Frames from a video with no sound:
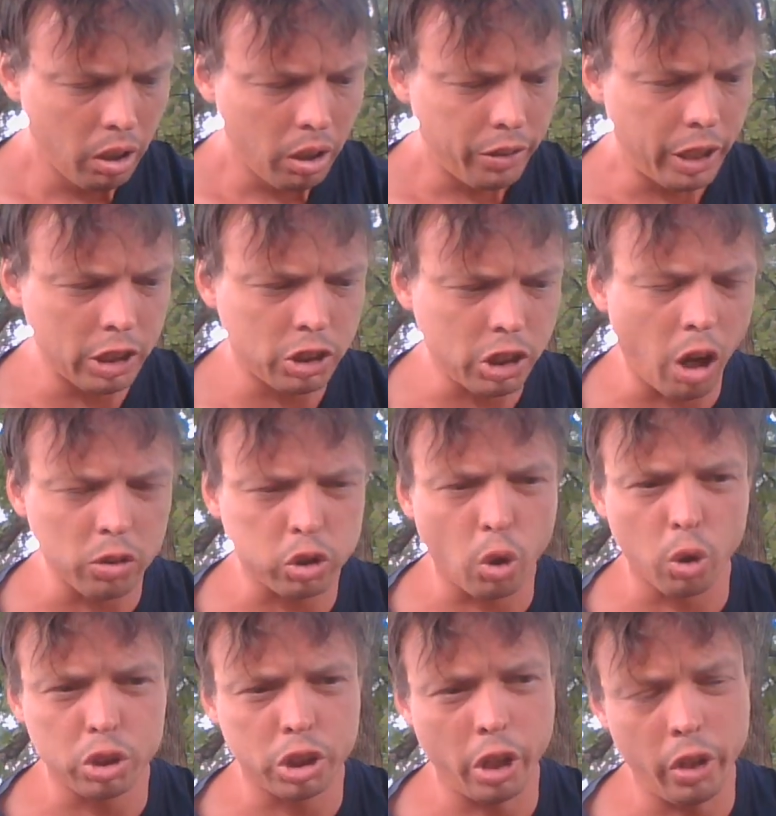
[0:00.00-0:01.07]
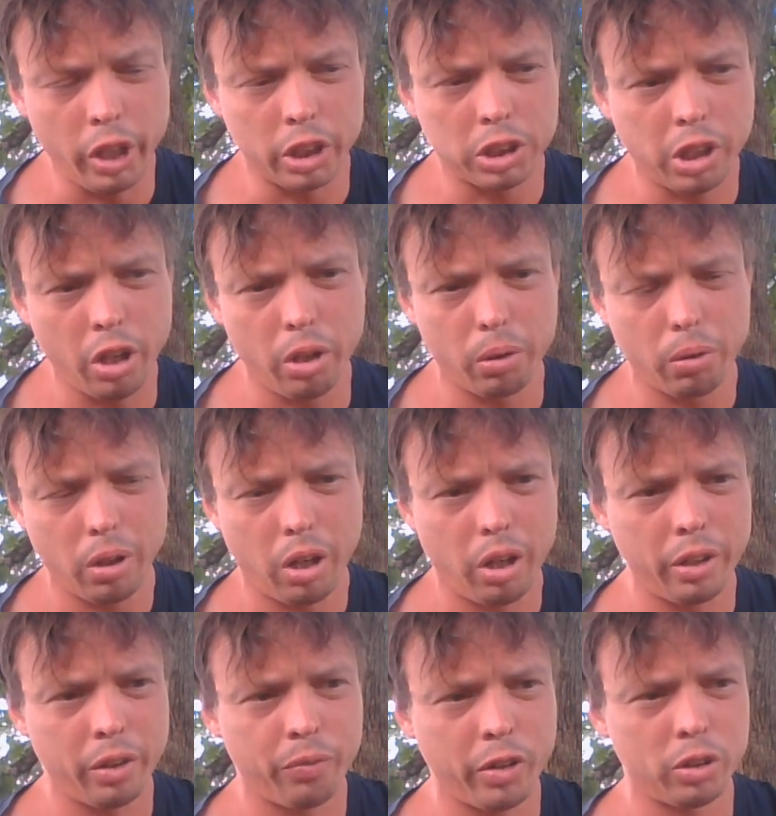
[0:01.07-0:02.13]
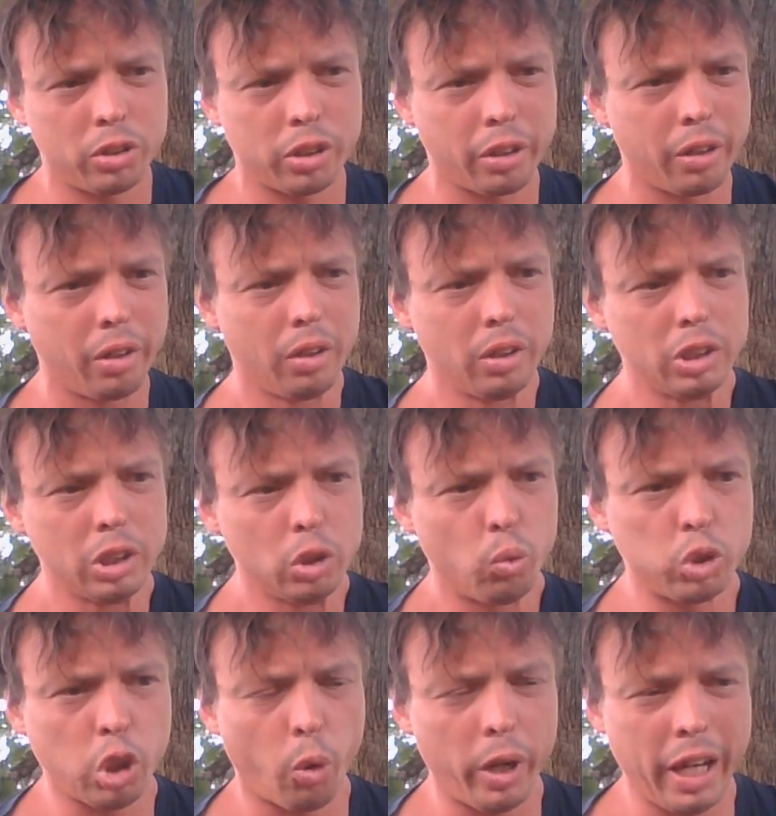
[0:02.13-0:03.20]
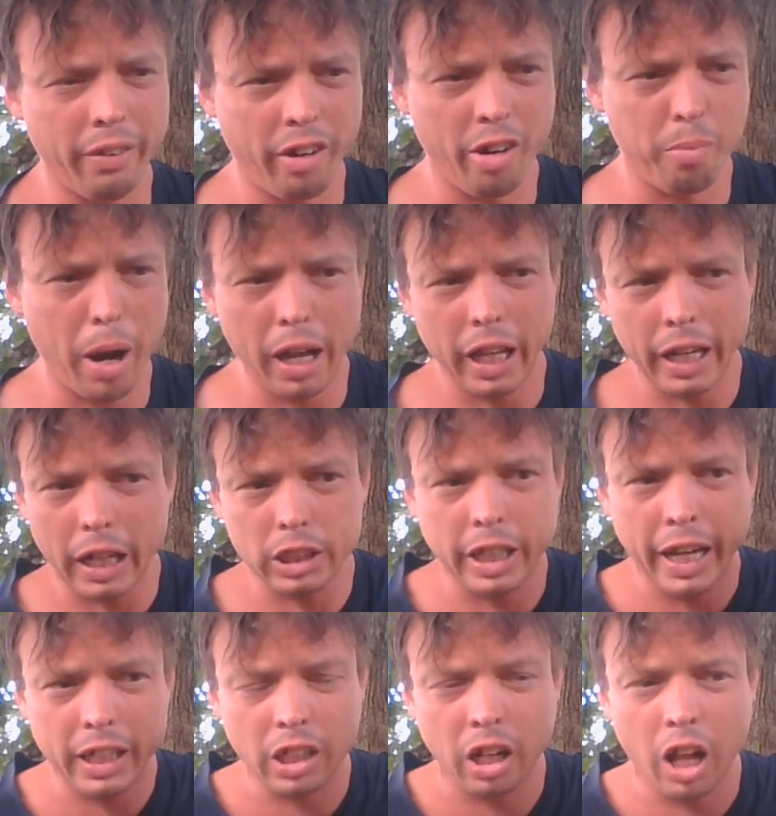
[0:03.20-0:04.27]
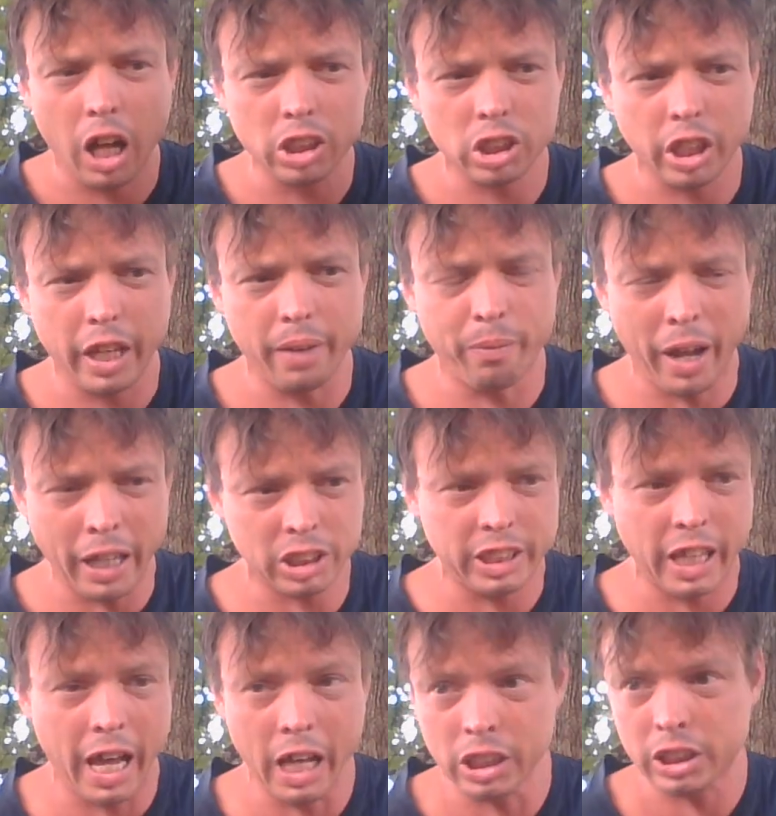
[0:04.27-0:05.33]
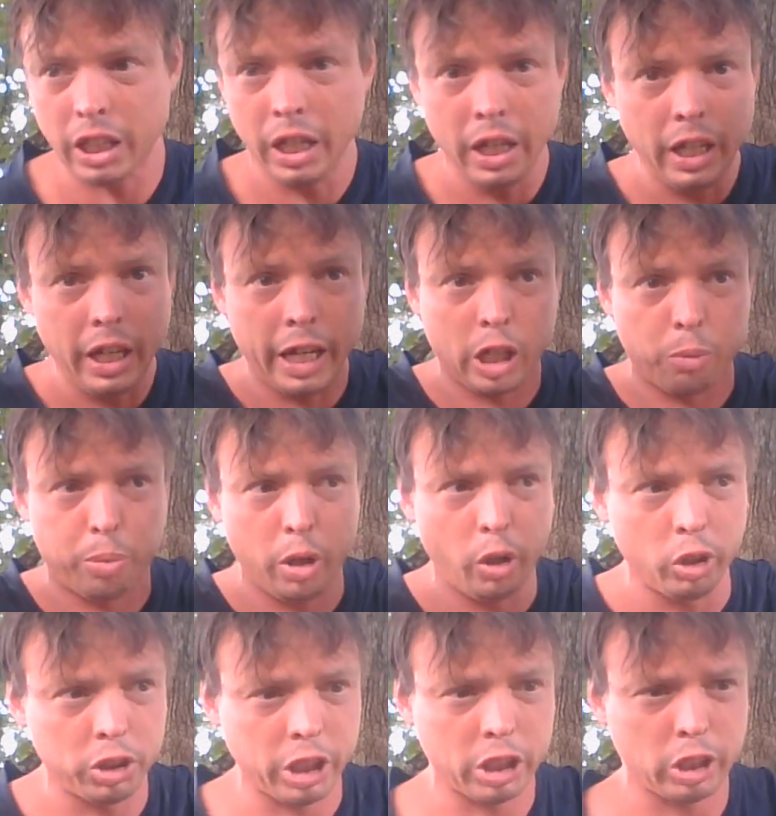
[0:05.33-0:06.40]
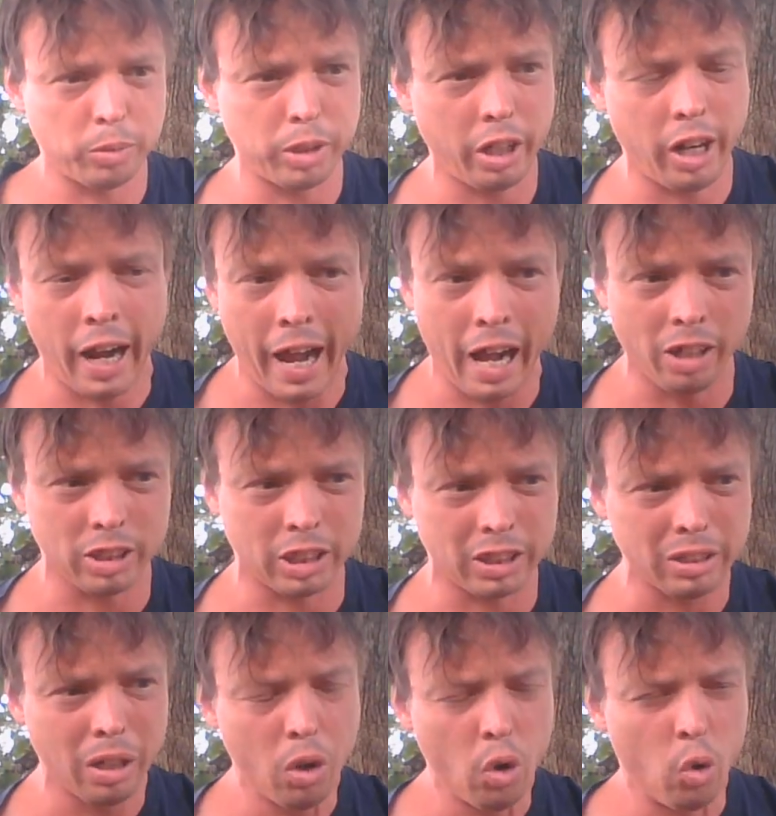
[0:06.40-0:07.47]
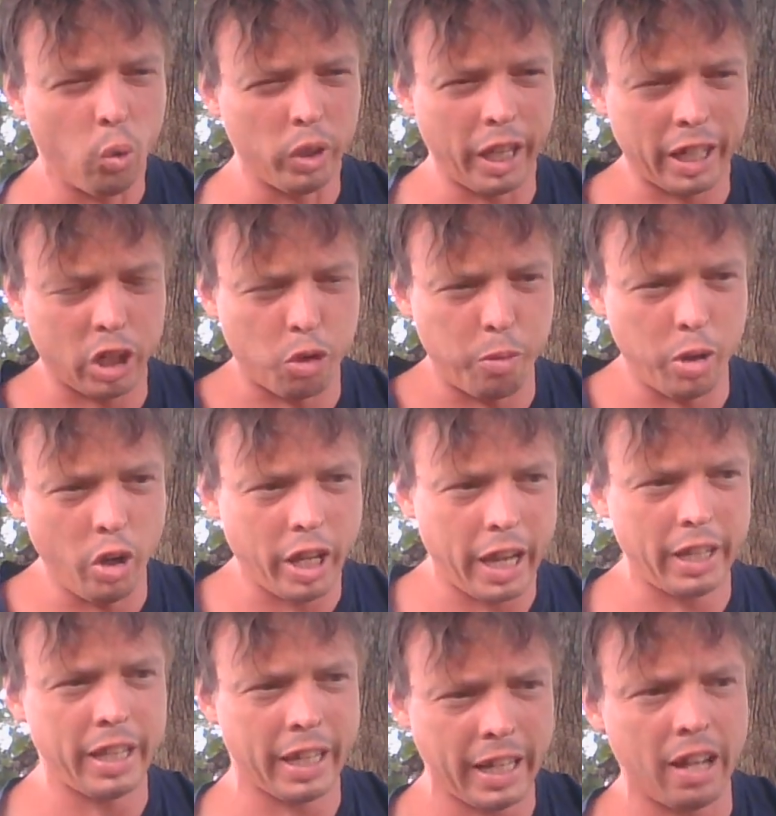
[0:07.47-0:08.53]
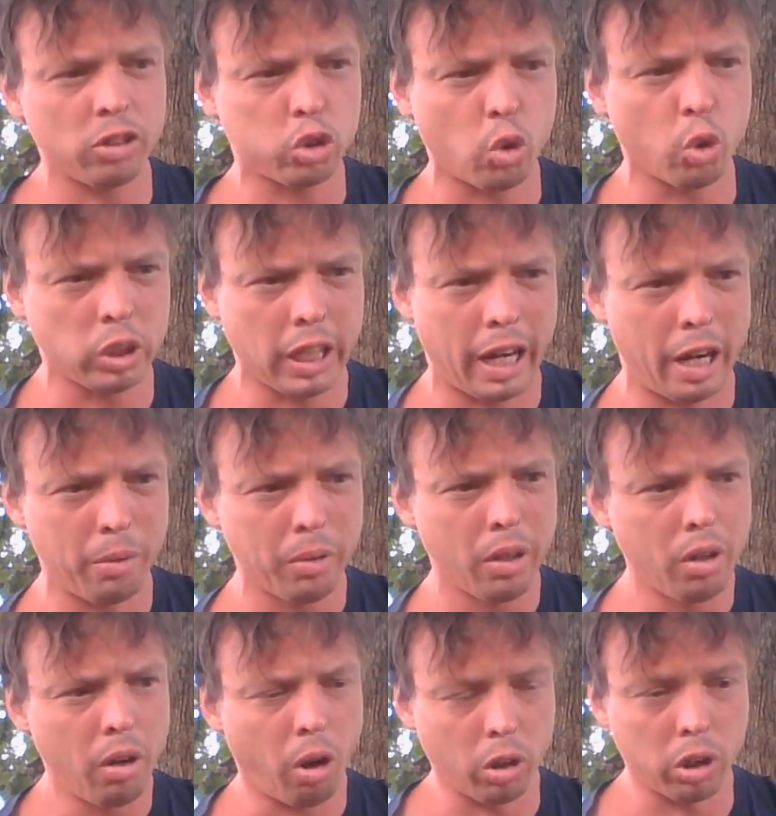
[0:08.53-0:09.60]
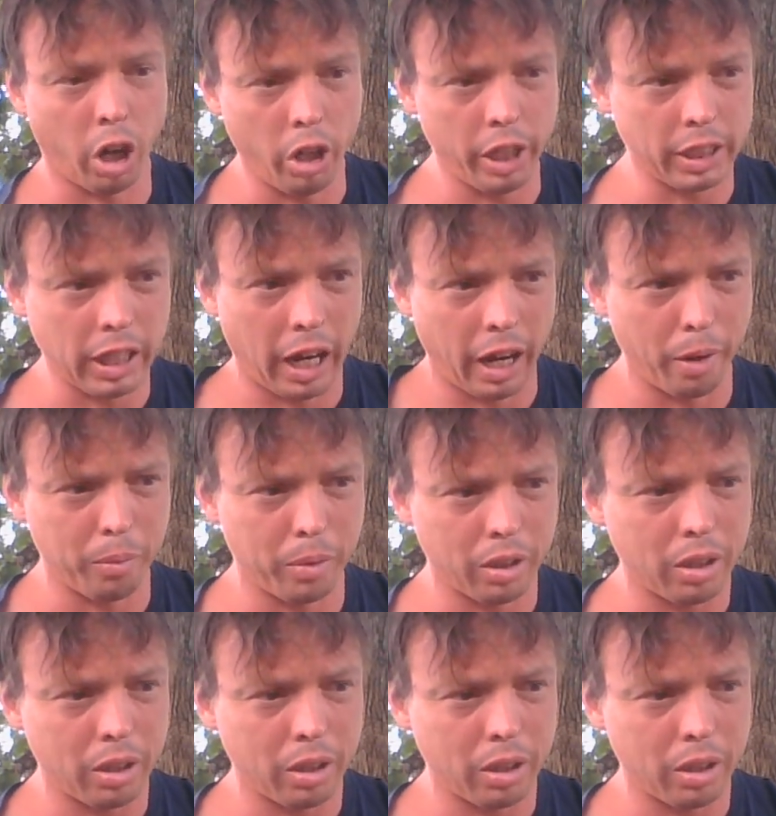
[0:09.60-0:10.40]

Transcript: it solve school shootings too in the future. So we give everybody like a technologically advanced desk and computer systems in their houses where they can communicate. They can have school time or learning time